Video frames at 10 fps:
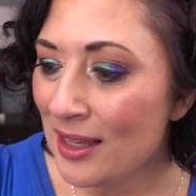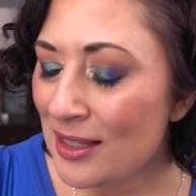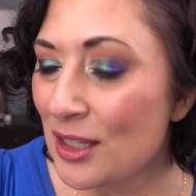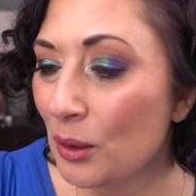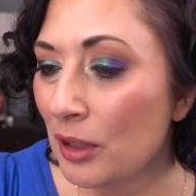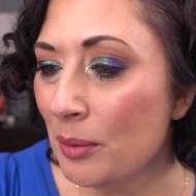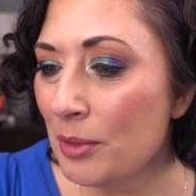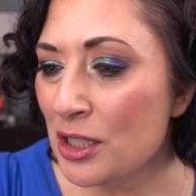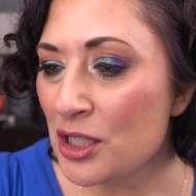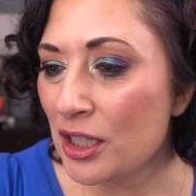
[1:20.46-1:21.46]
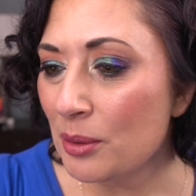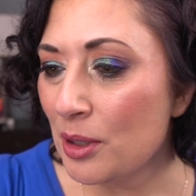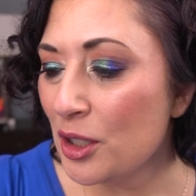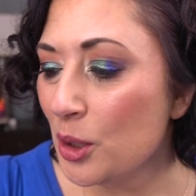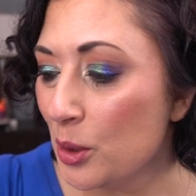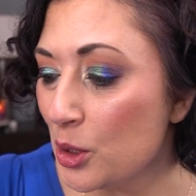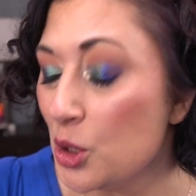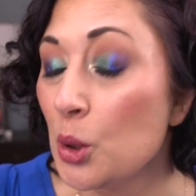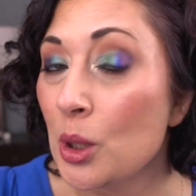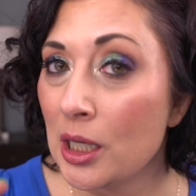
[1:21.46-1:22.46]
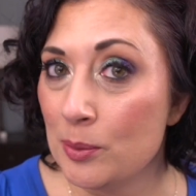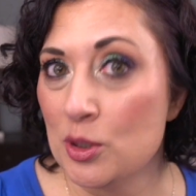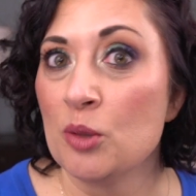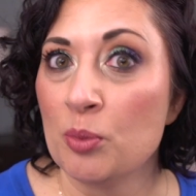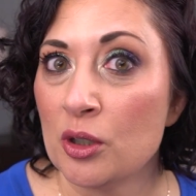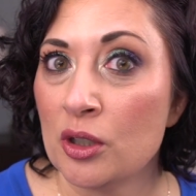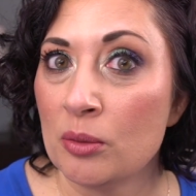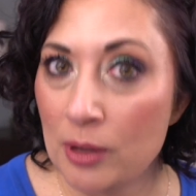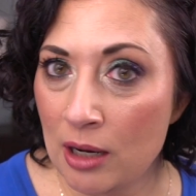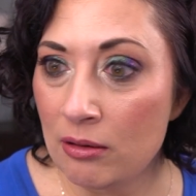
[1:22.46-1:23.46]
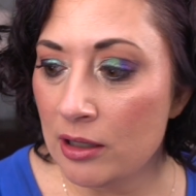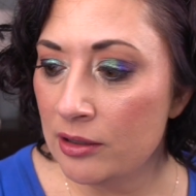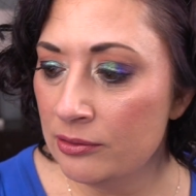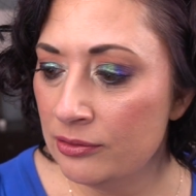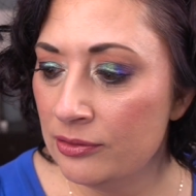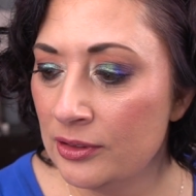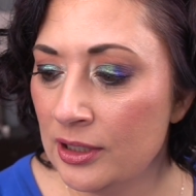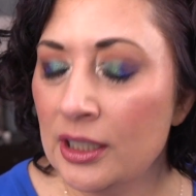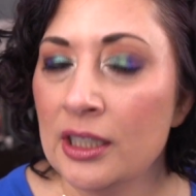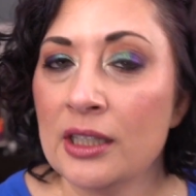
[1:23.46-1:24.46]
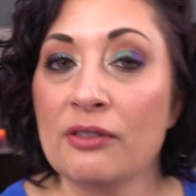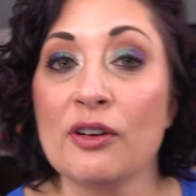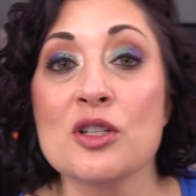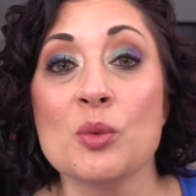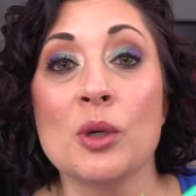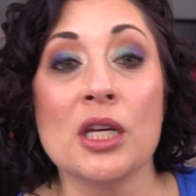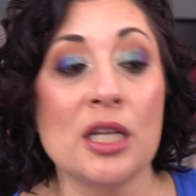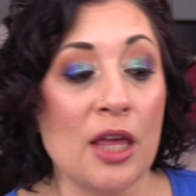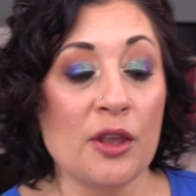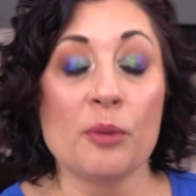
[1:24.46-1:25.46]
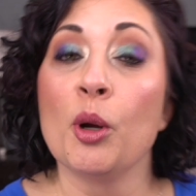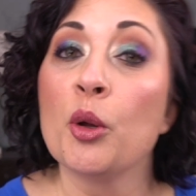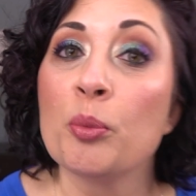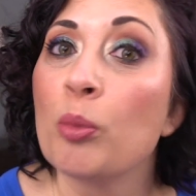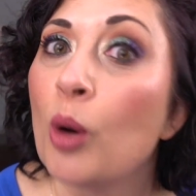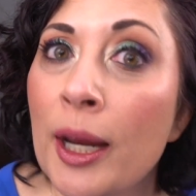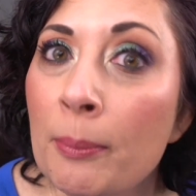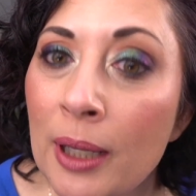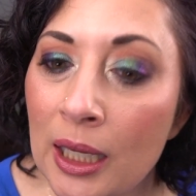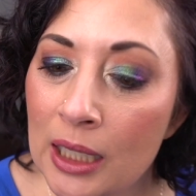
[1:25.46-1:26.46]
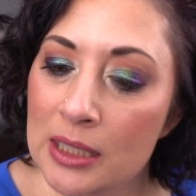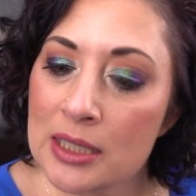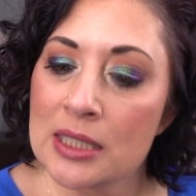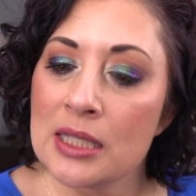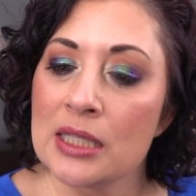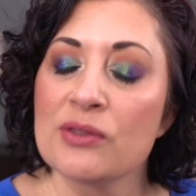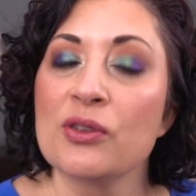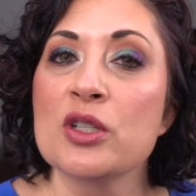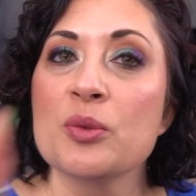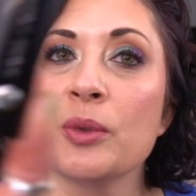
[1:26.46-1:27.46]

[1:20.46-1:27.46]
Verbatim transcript: So let me share with you the two that I'm super proud of. The first one, they're both bright pinks. This first